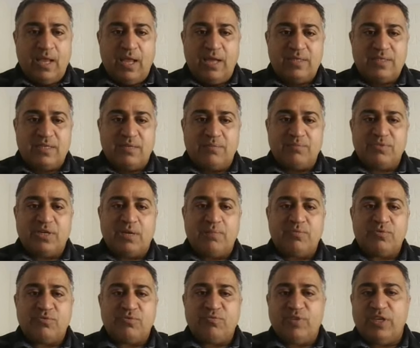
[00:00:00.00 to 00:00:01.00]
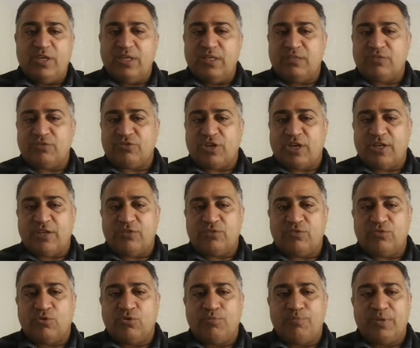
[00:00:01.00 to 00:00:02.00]
And sometimes we try
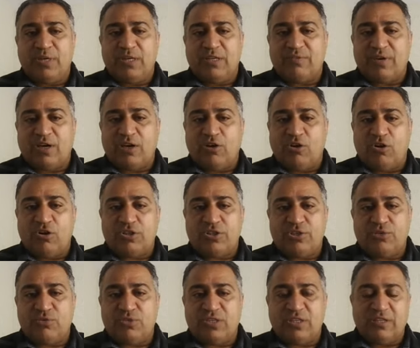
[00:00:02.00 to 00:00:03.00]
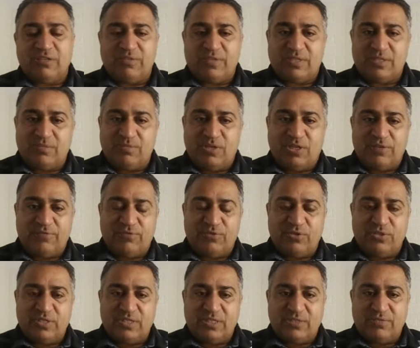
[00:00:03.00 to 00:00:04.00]
to open our locks using our
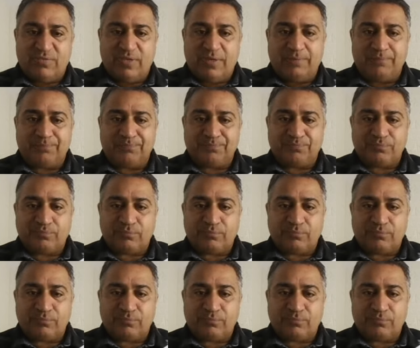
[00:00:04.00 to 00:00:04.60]
smartphones as well.